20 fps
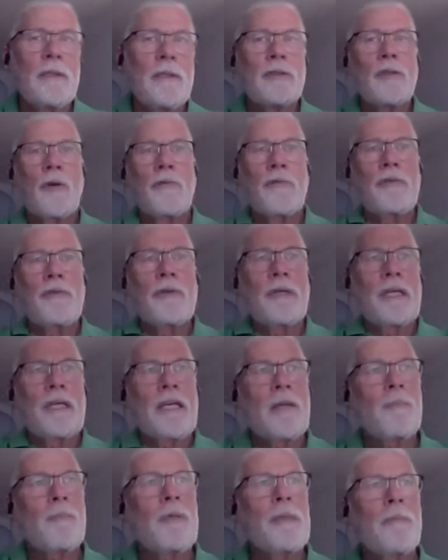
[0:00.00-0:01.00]
So if you can
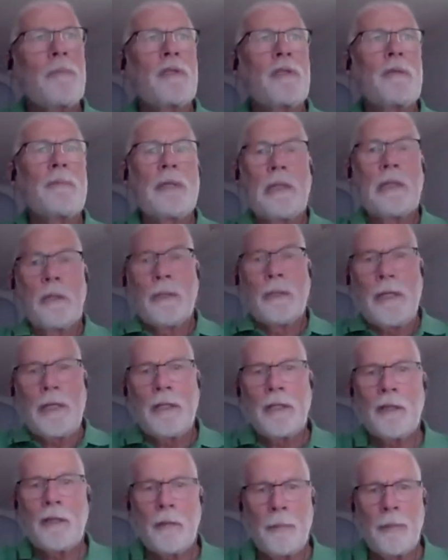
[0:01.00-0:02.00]
get people to be looking
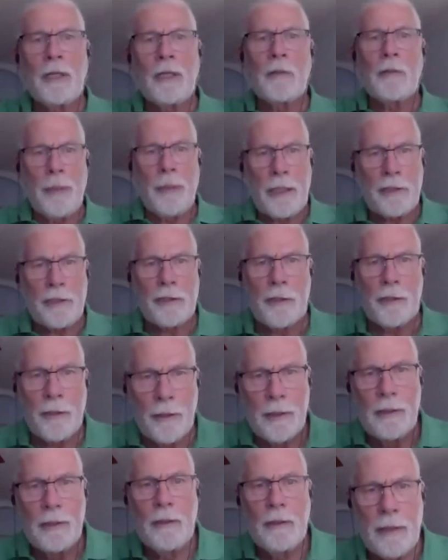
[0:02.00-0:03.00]
at the bigger picture,
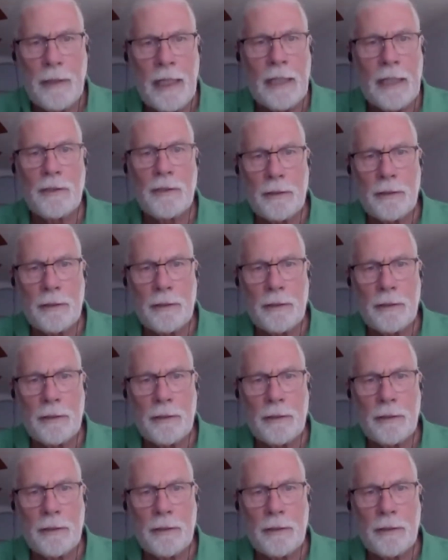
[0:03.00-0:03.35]
that's